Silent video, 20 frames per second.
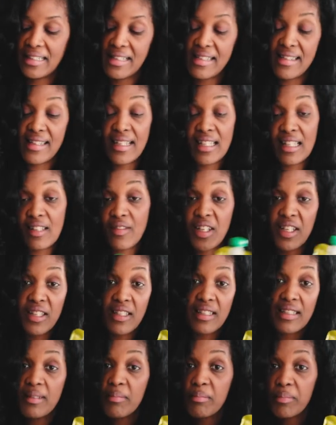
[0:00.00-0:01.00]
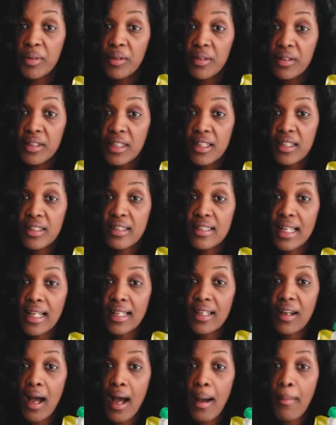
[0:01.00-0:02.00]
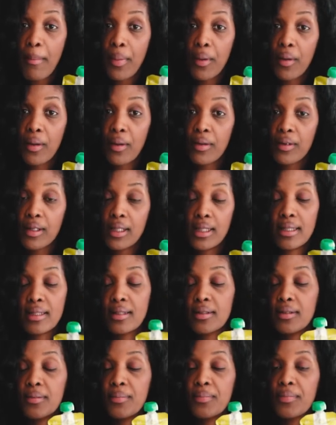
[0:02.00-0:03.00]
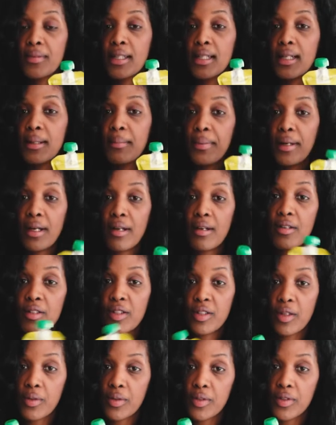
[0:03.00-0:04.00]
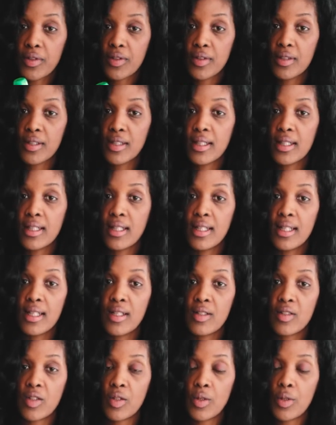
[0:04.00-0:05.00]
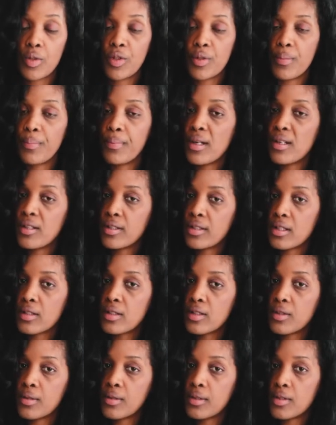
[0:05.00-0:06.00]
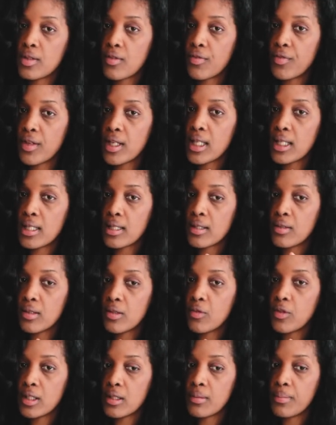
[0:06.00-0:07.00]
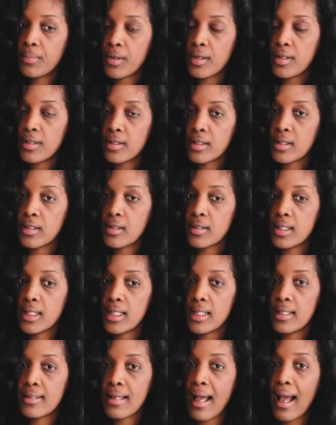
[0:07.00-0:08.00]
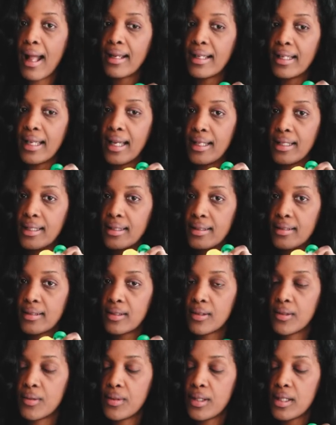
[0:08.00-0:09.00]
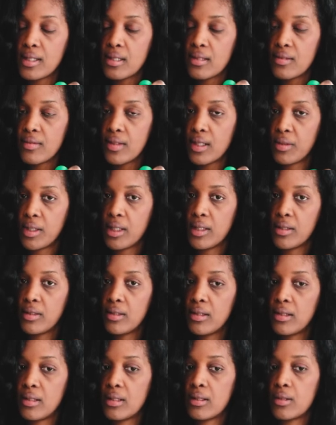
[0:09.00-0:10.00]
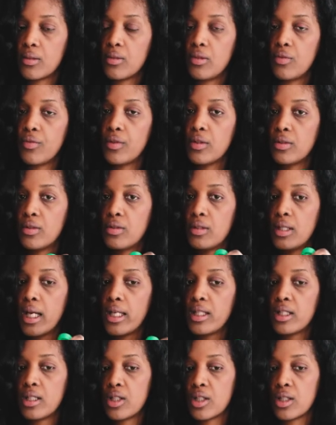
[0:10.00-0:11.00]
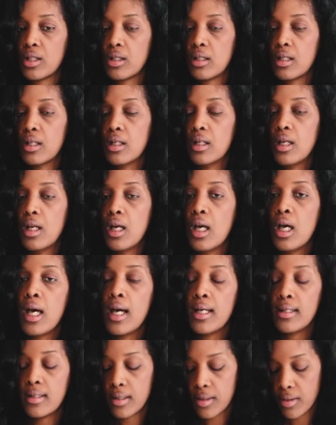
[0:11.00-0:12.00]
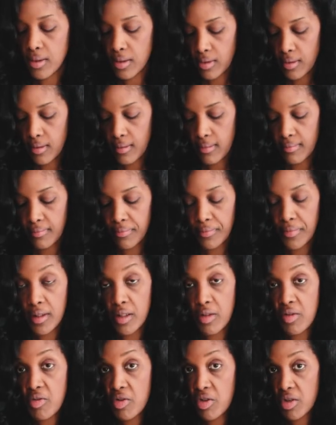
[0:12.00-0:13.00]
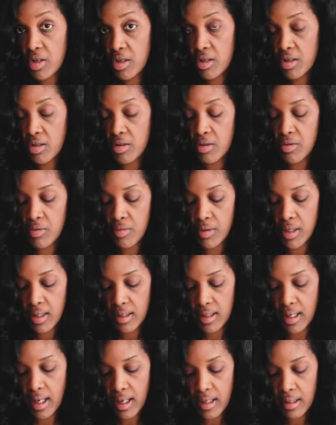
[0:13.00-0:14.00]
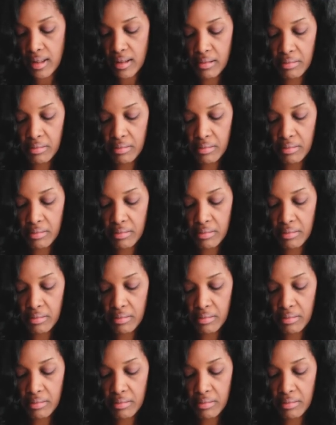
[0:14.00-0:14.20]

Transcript: This thing is simple. It's just like apple. It's a pear sauce. So the pear sauce, the thing is good with the pear sauce is alkaline. So it's very good. It's good for the digestion. So you just do that.